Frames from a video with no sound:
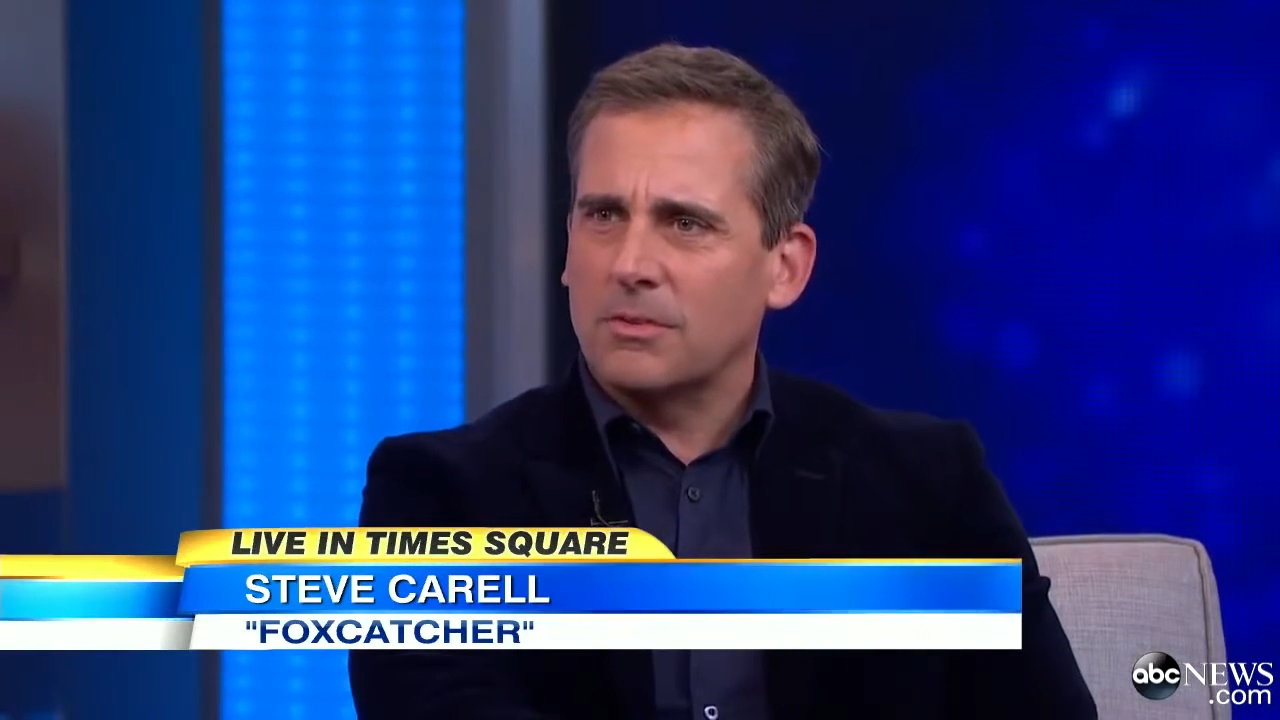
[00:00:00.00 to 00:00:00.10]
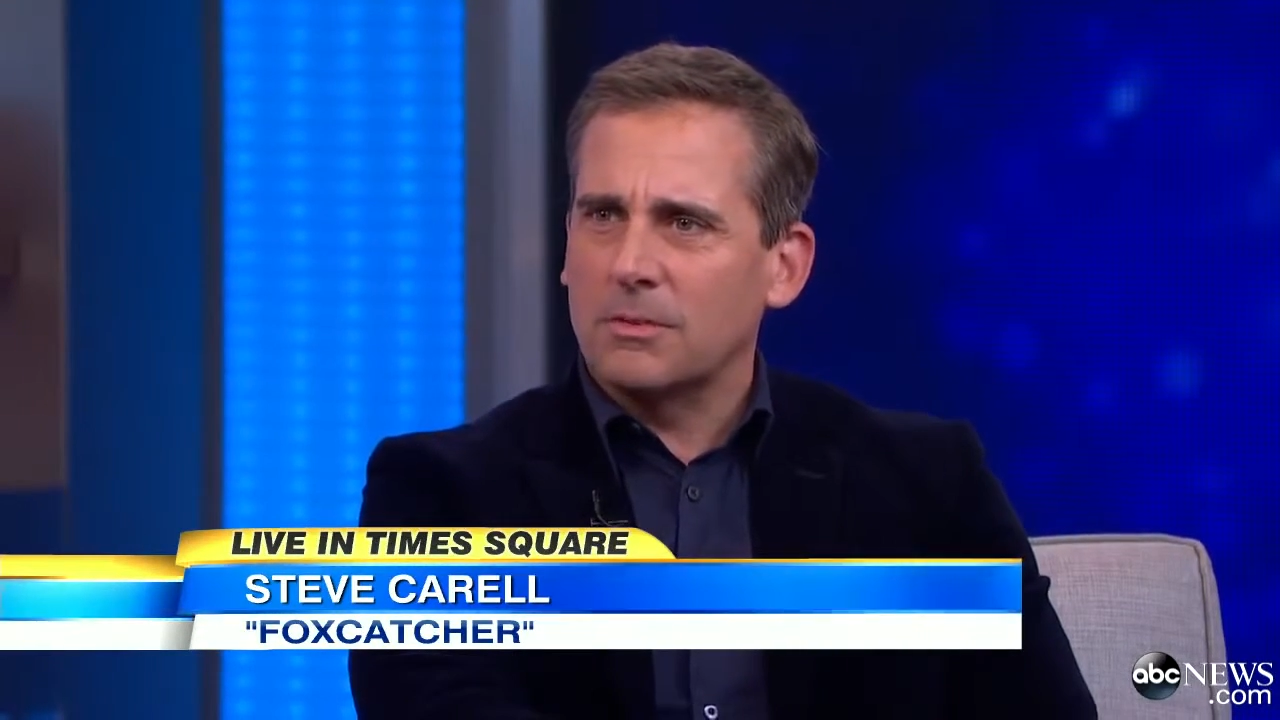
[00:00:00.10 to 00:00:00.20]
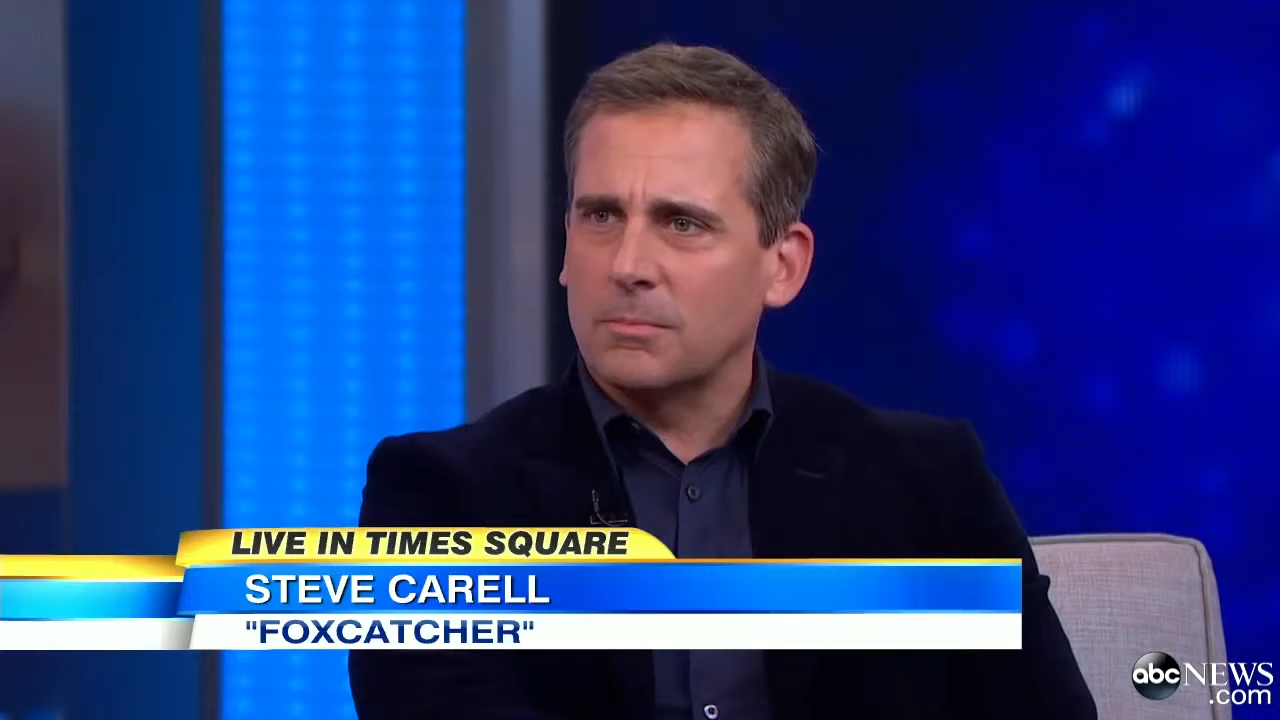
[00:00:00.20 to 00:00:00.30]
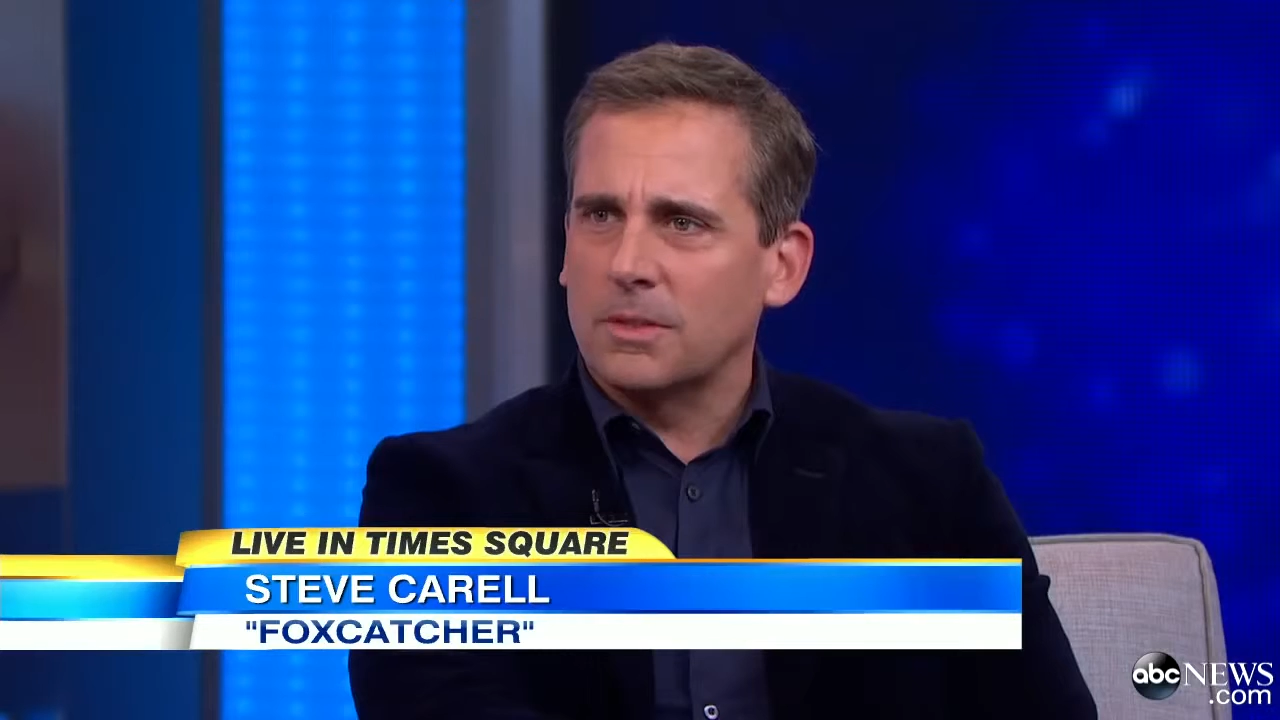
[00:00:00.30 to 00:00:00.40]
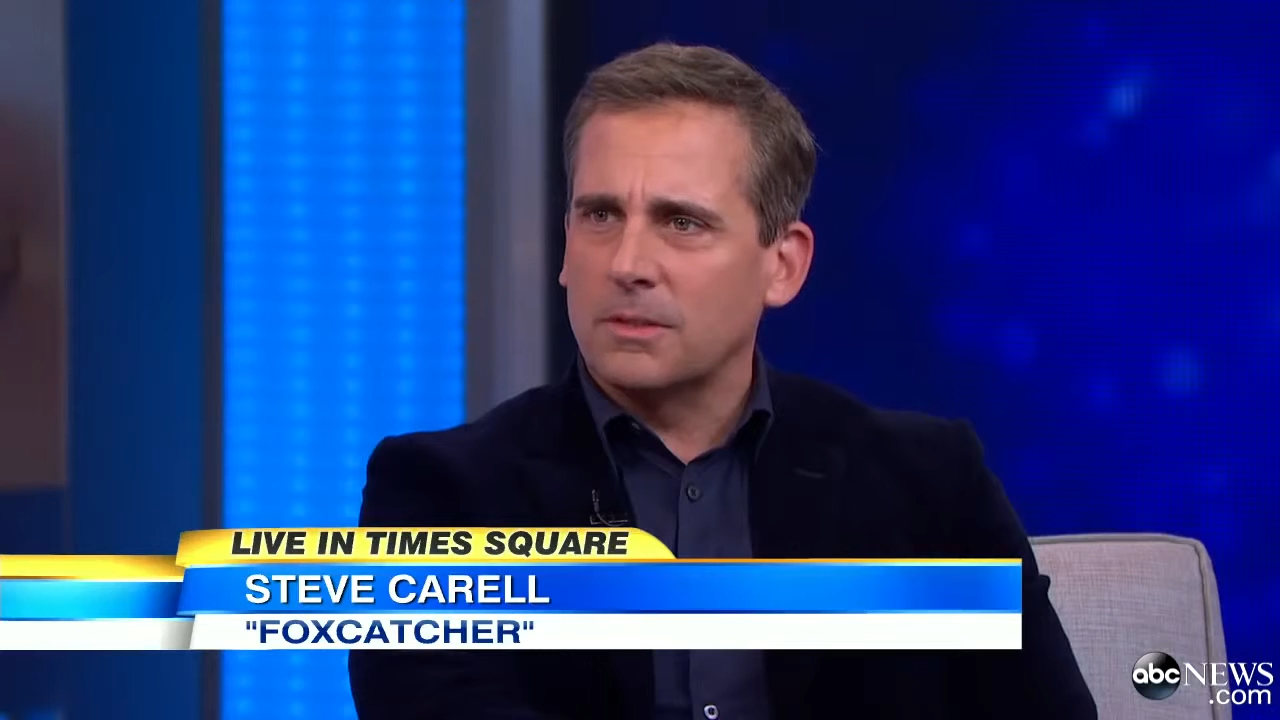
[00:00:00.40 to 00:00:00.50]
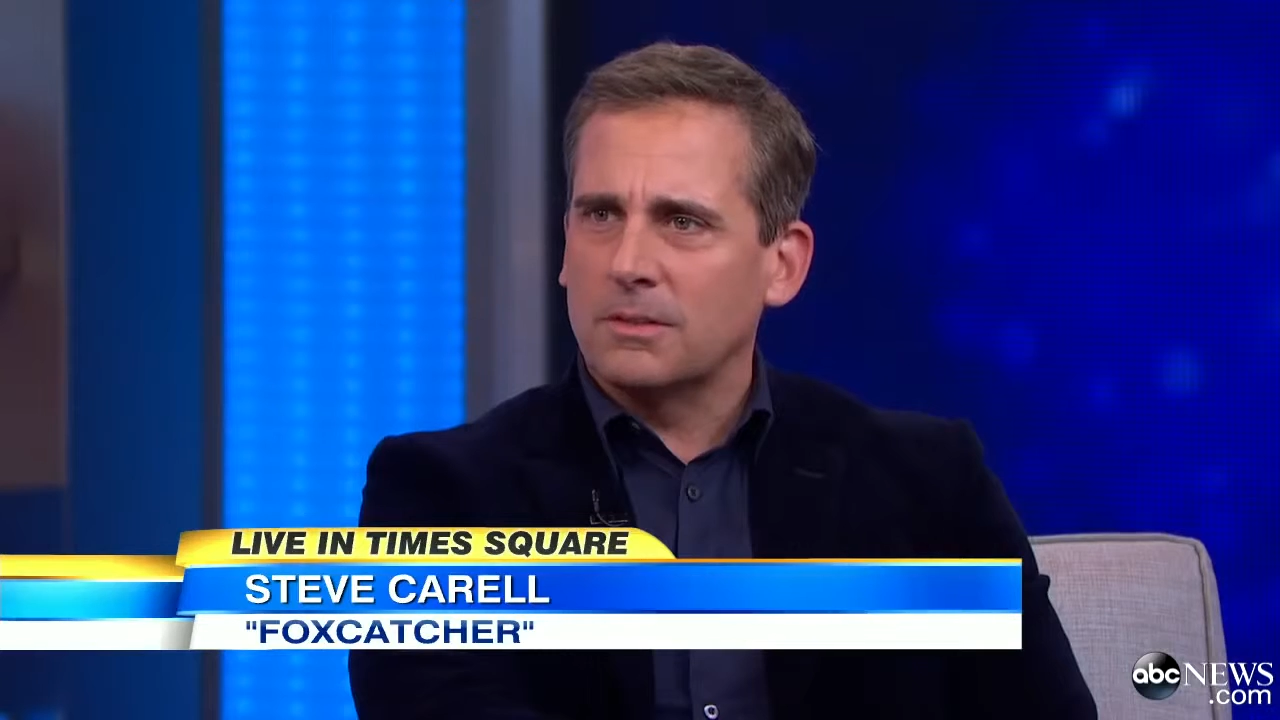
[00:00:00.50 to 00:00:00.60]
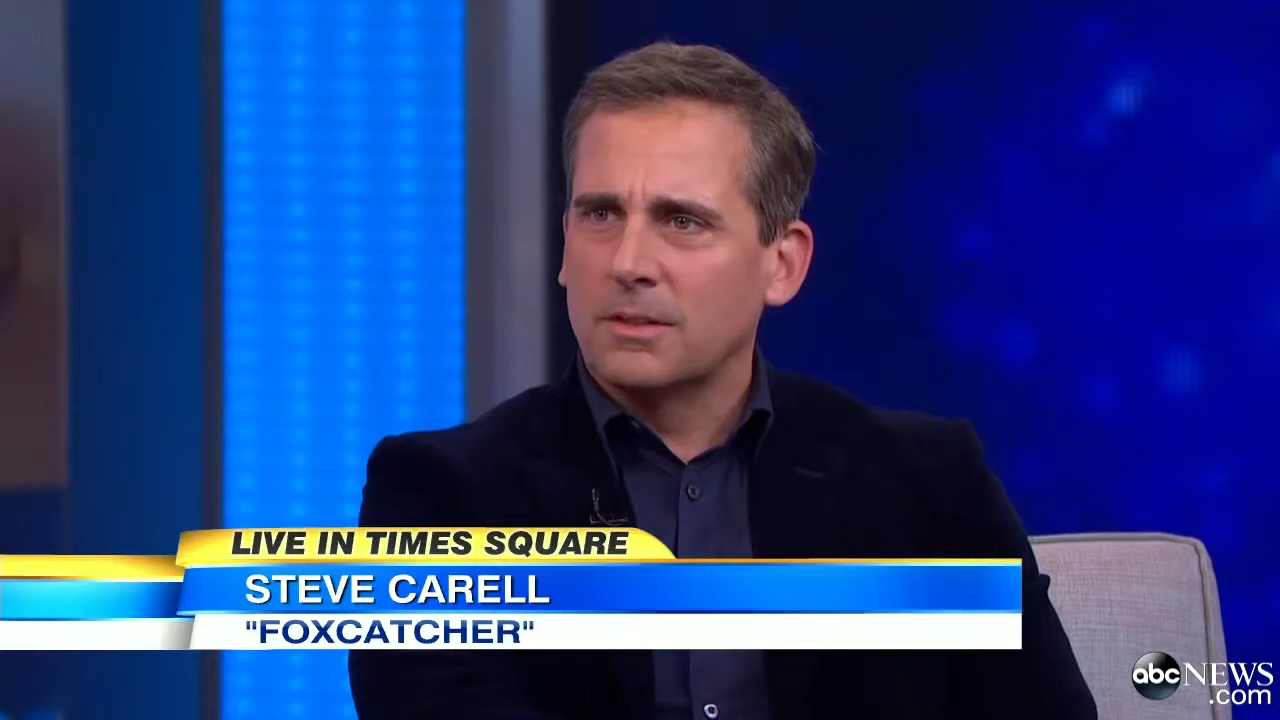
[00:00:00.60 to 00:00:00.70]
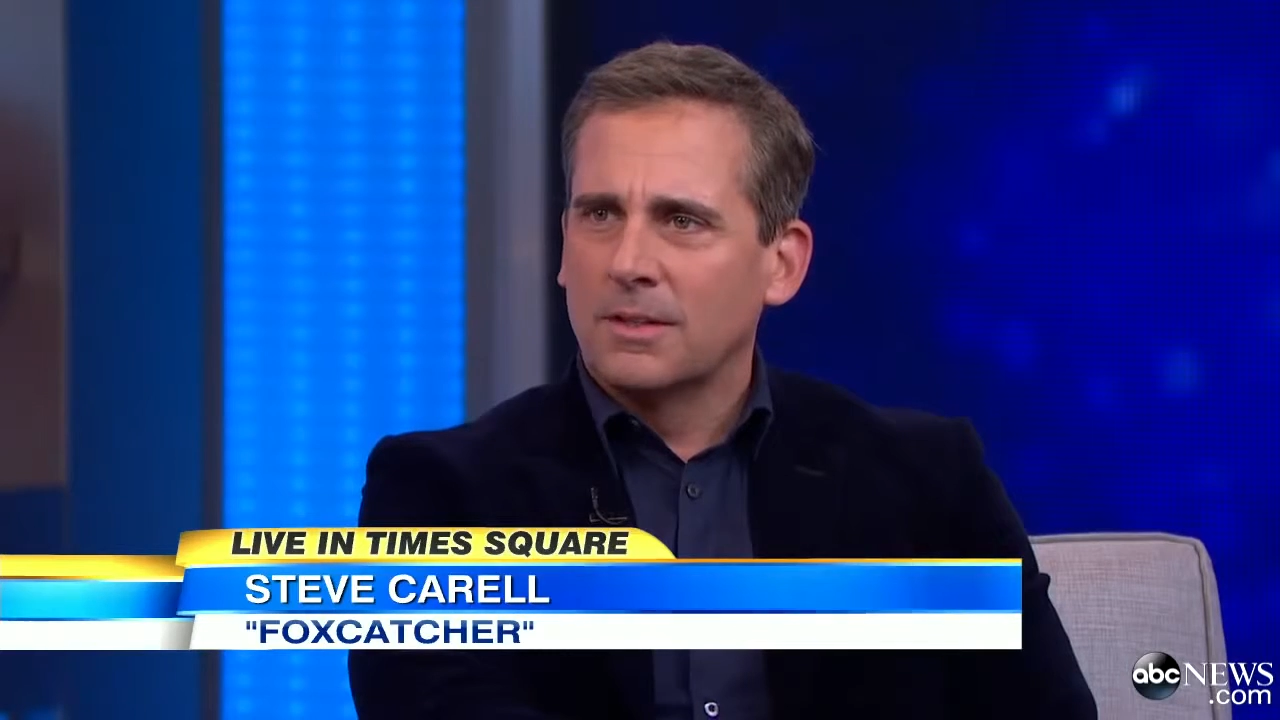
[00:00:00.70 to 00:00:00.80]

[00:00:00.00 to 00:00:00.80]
them and